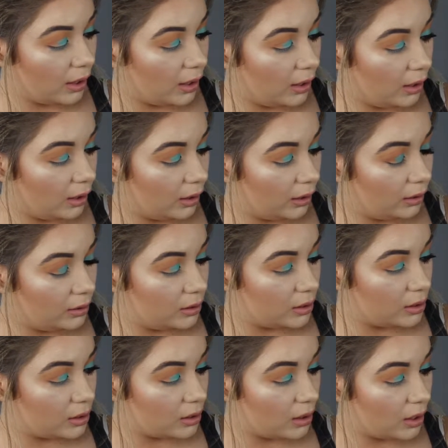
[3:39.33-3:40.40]
and
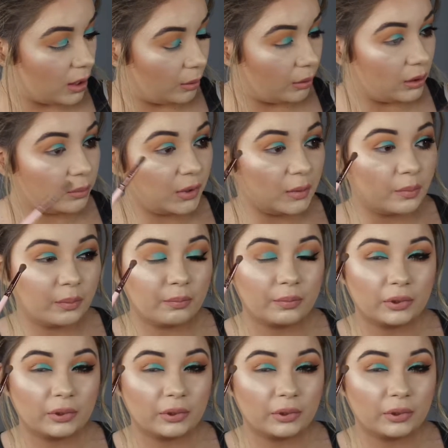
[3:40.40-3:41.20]
I'm going to be